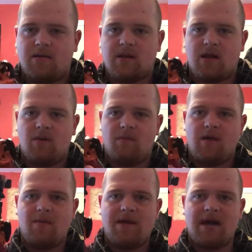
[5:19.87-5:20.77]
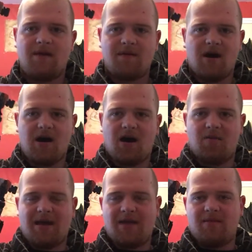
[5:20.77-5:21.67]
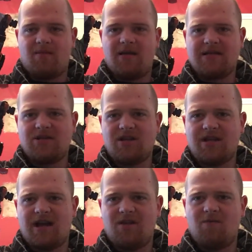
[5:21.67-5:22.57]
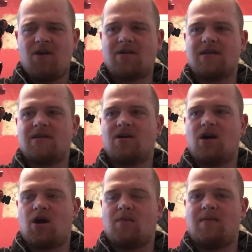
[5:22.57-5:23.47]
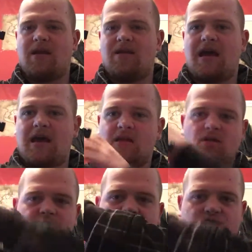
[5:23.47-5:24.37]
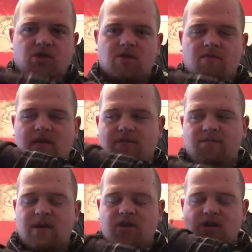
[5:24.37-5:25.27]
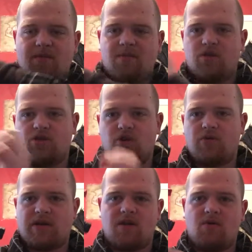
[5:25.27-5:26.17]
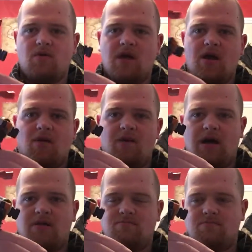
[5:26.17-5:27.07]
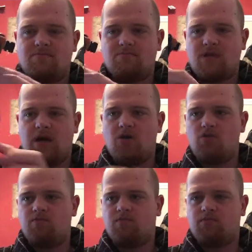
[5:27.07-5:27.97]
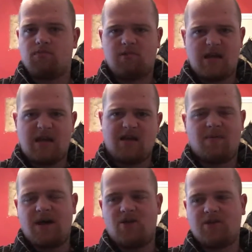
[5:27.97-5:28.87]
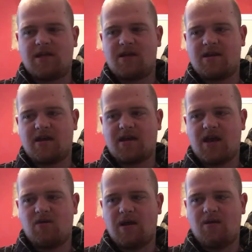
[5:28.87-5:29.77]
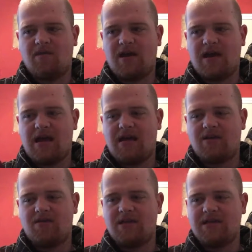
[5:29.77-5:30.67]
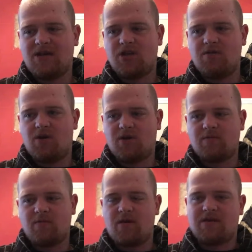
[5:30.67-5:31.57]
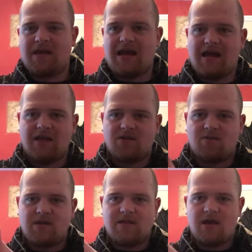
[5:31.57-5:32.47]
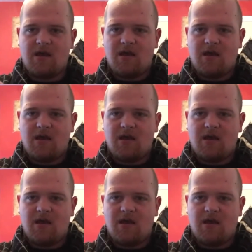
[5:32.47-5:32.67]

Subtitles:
So there we have an arm, and this actually kind of works as an arm. I mean, yeah, he's got this giant bit of shoulder kibble, but you know, combiners that can kind of get away with it, and this actually works really well as a hand. It's got this